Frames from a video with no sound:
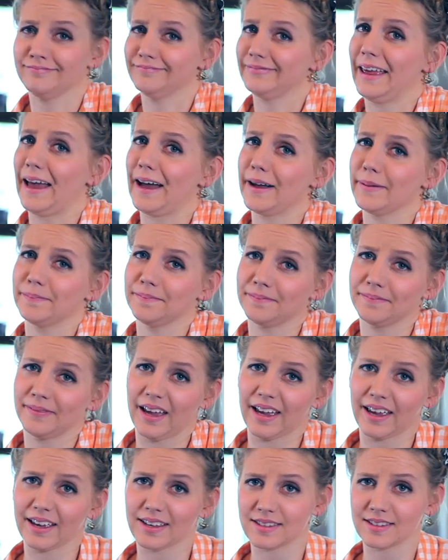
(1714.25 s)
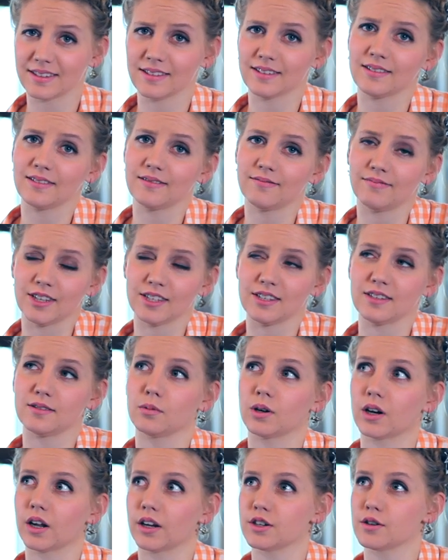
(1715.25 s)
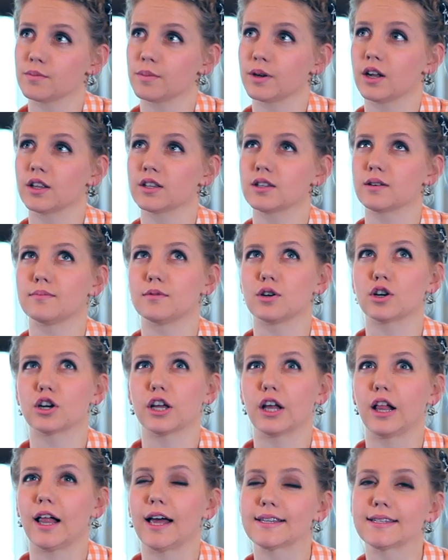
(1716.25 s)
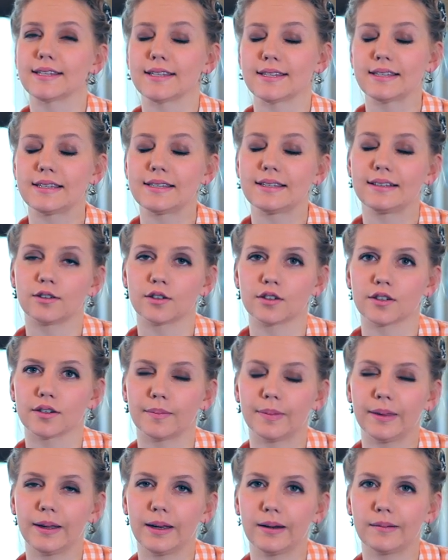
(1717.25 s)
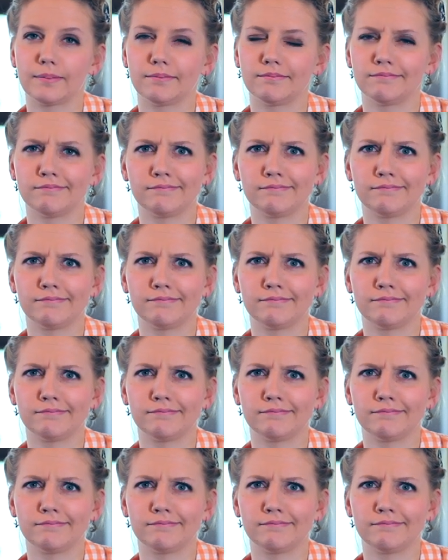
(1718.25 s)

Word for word: Yeah, I guess this is when I should put on some nerdy glasses or something.